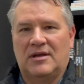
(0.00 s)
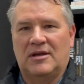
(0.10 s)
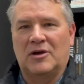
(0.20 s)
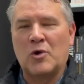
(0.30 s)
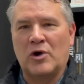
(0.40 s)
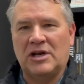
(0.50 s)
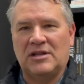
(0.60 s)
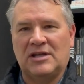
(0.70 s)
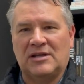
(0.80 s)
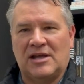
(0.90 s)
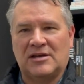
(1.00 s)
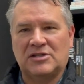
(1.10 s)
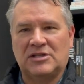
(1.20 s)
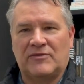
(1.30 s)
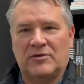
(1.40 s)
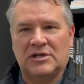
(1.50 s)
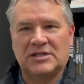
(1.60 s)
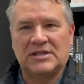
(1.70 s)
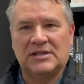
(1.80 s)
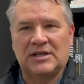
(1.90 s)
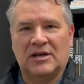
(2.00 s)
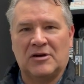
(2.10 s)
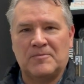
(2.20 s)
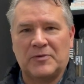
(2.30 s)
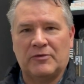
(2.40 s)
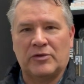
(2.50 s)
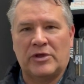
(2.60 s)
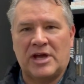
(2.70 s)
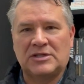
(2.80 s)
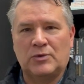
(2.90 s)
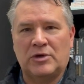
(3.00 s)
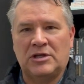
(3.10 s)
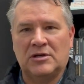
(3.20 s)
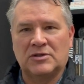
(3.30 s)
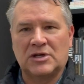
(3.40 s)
According to the Atlantic's Jeffrey Selingo, over the last 20 years,